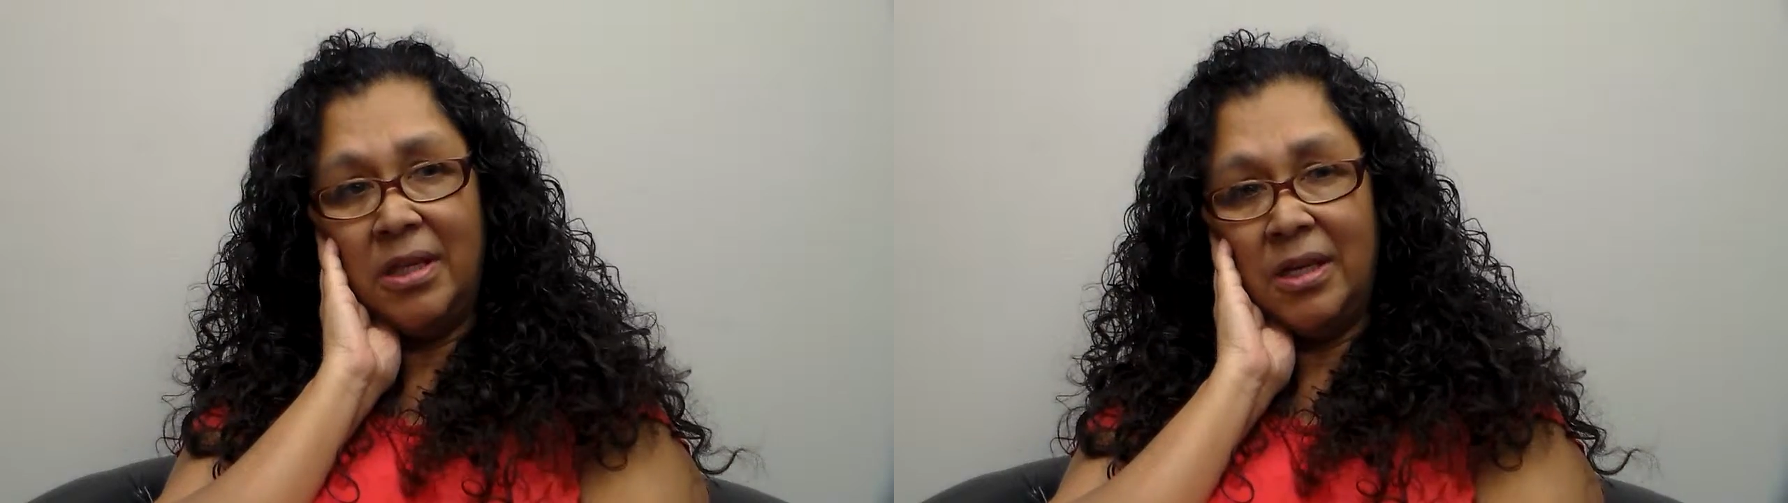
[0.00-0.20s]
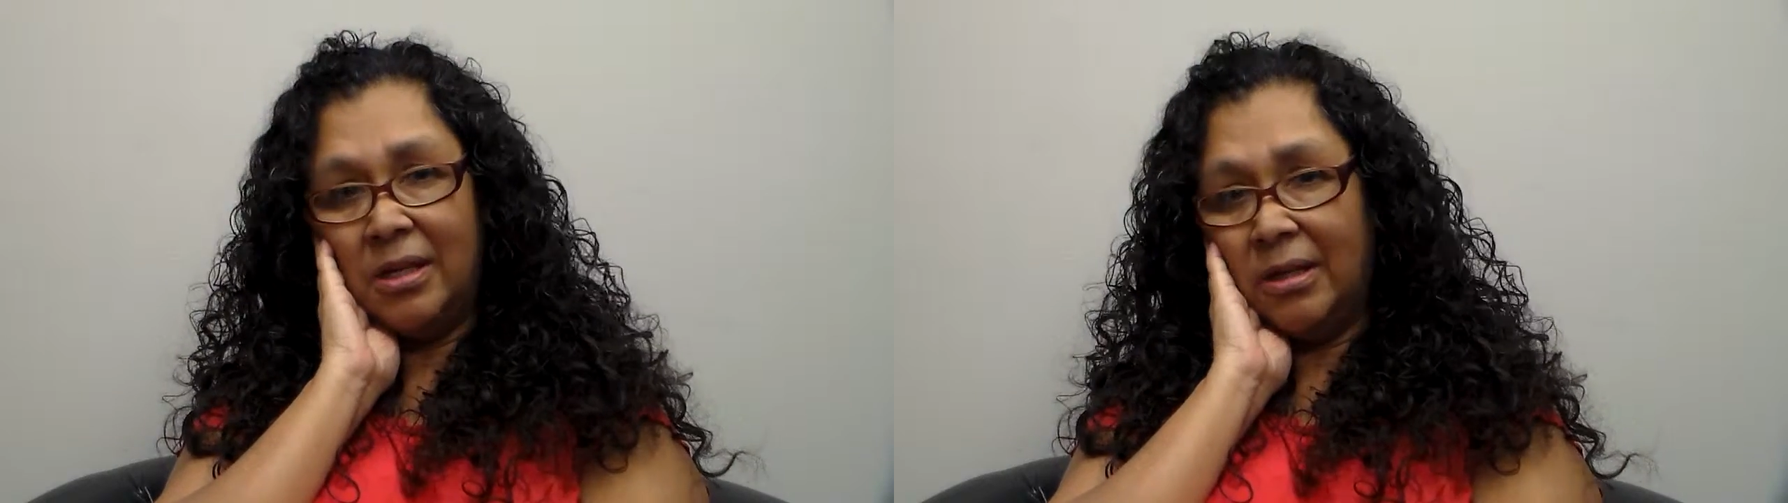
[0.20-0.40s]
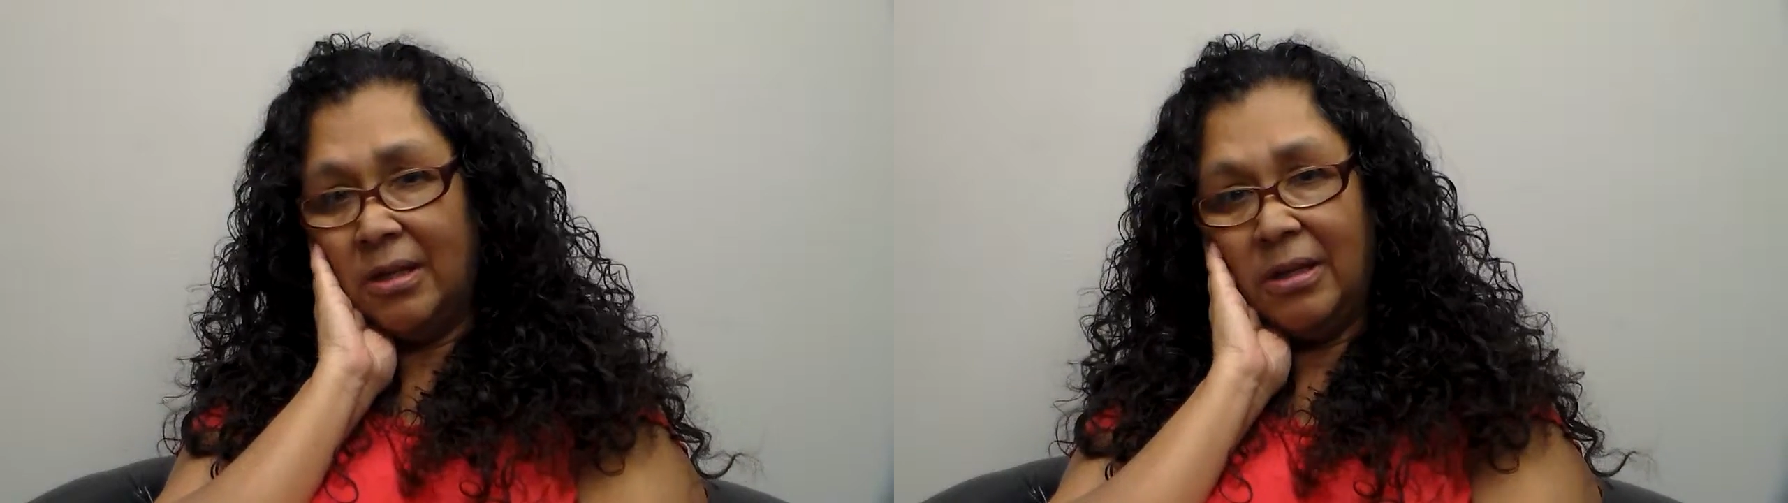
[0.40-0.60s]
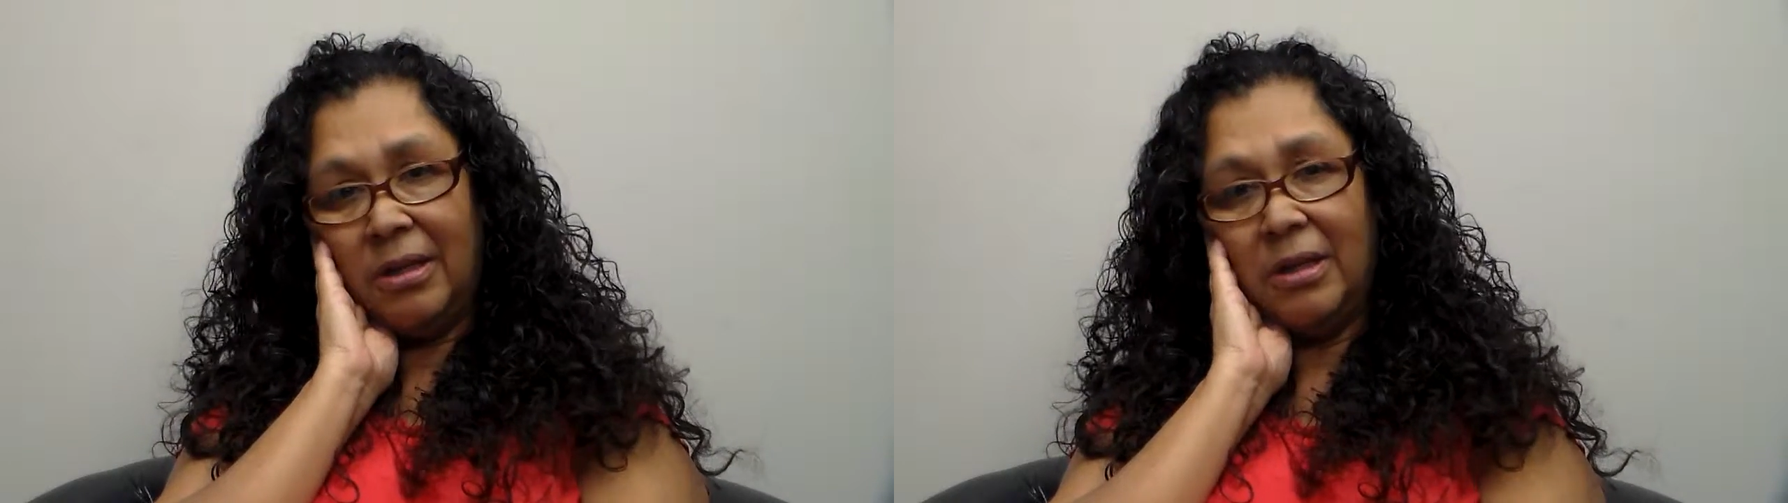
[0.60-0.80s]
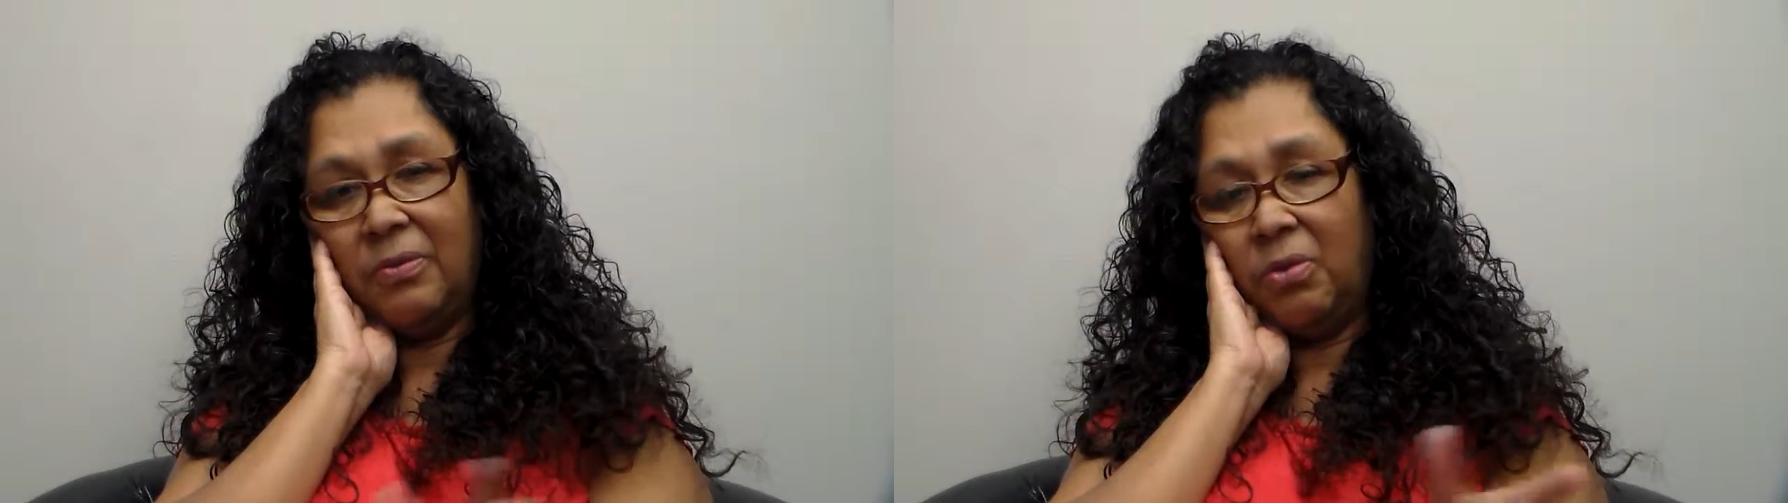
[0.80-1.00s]
and
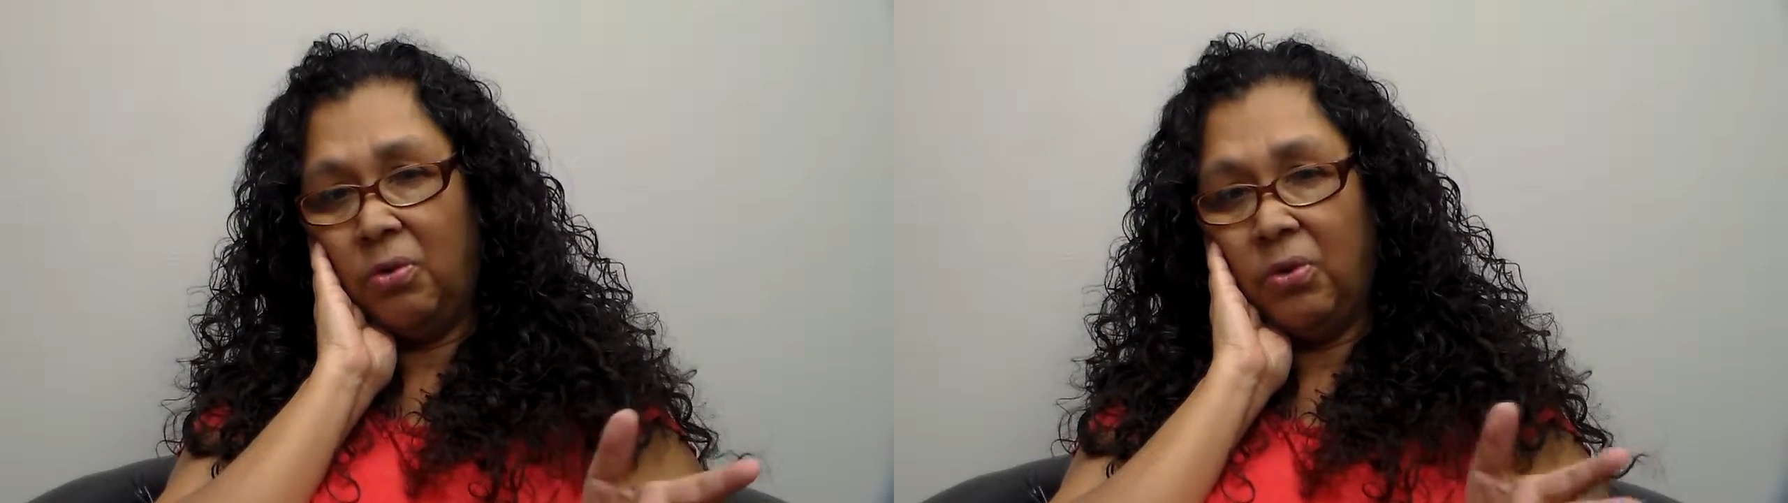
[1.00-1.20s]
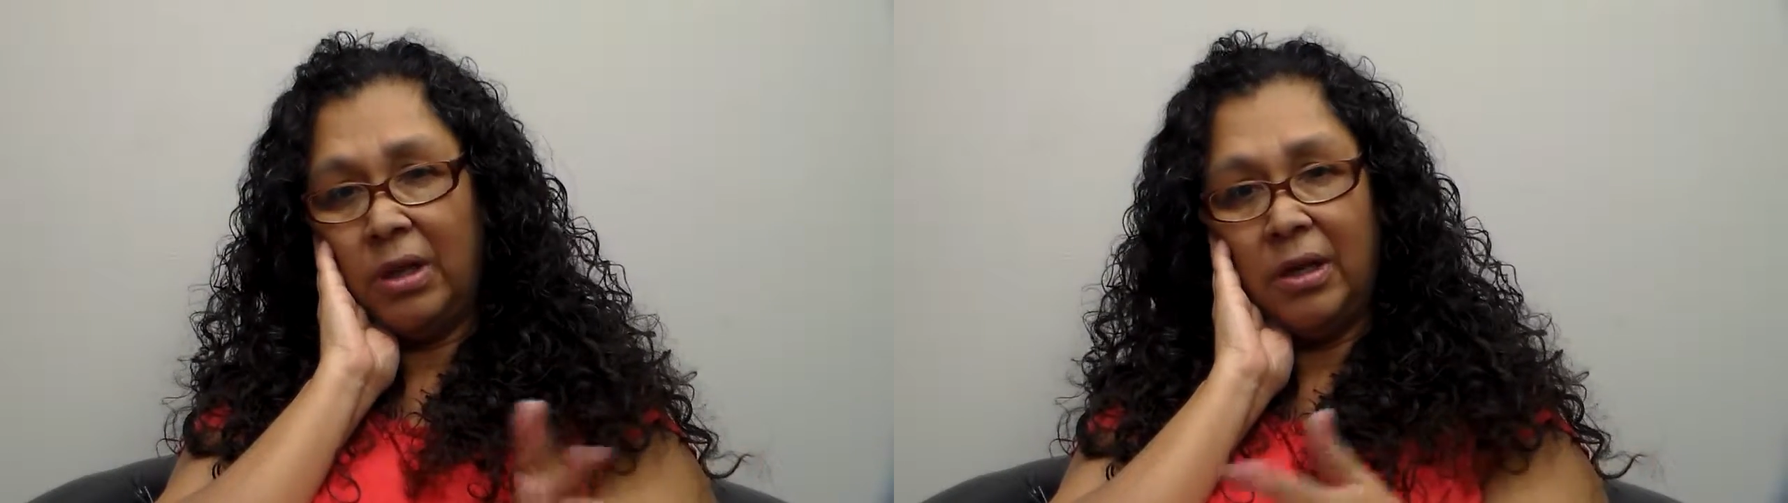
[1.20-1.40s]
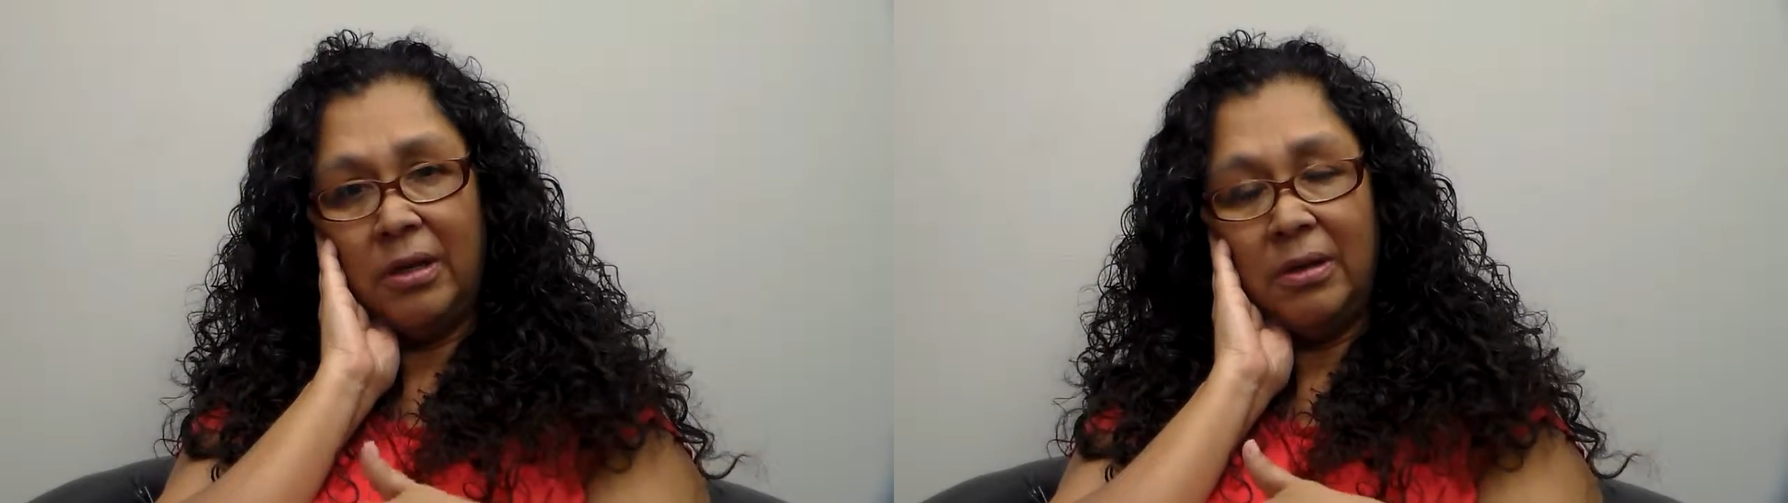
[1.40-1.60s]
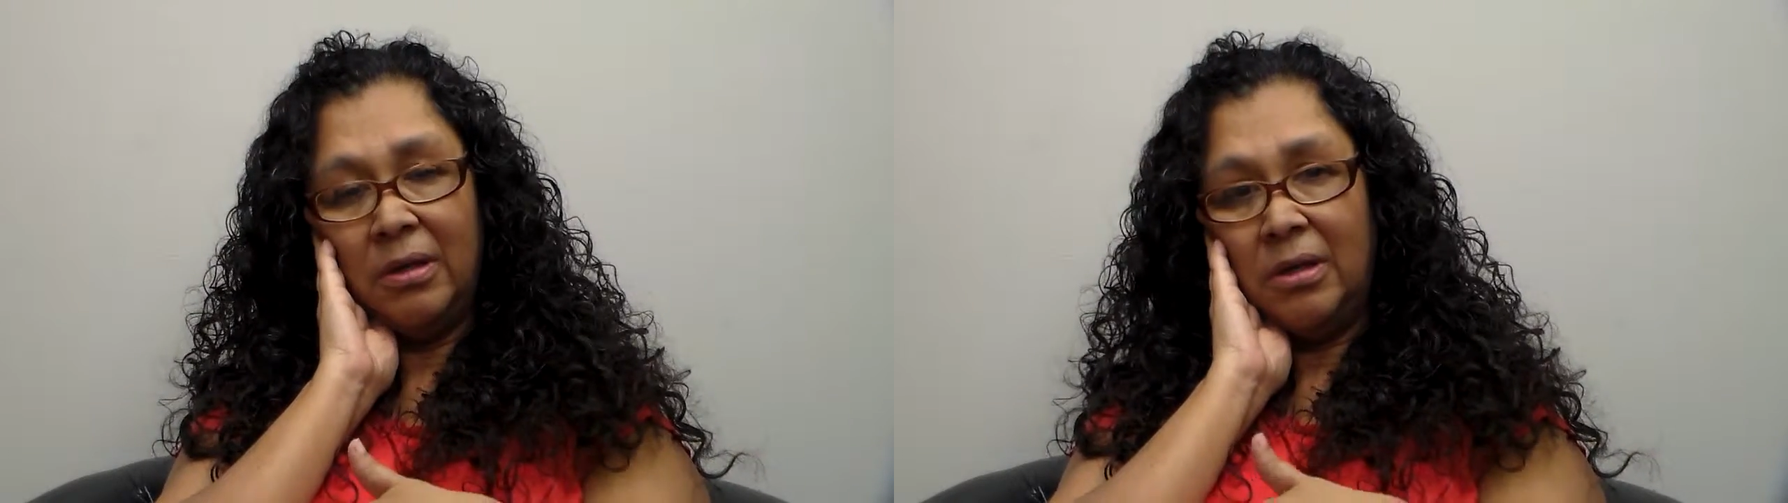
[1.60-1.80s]
through the